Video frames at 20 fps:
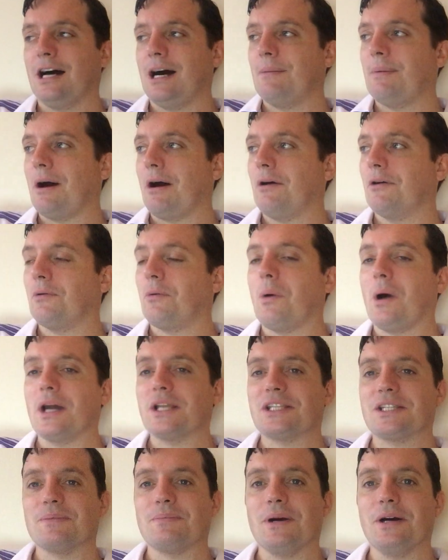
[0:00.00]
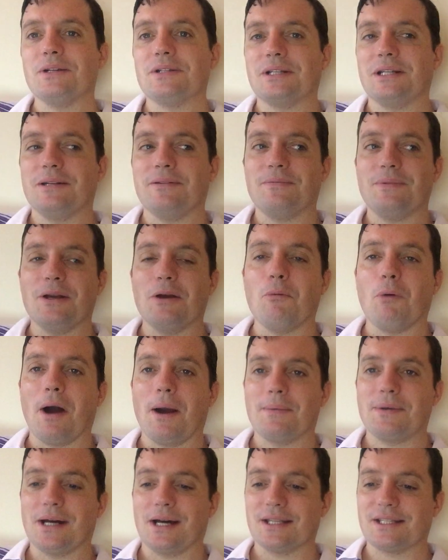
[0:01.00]
about whites supposedly being
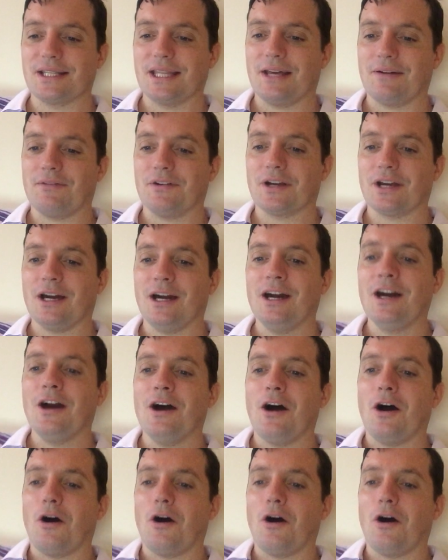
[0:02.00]
wiped out in South Africa